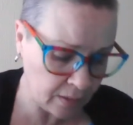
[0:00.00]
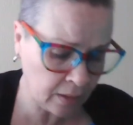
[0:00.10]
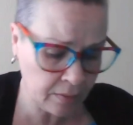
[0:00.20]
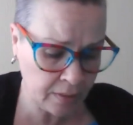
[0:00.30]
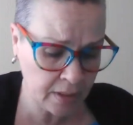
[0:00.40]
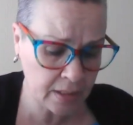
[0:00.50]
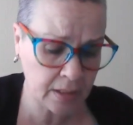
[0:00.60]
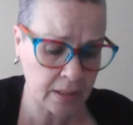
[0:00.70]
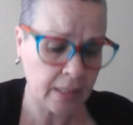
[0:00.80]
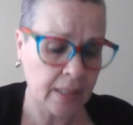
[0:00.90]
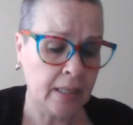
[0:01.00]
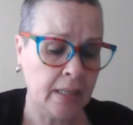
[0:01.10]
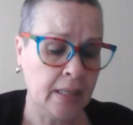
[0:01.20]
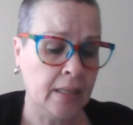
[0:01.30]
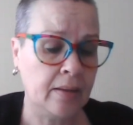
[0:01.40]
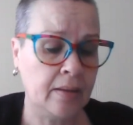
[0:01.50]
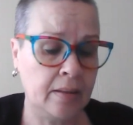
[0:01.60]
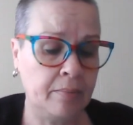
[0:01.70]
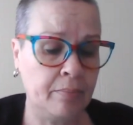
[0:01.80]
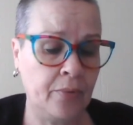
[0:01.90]
So this,
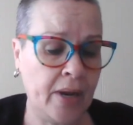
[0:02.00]
the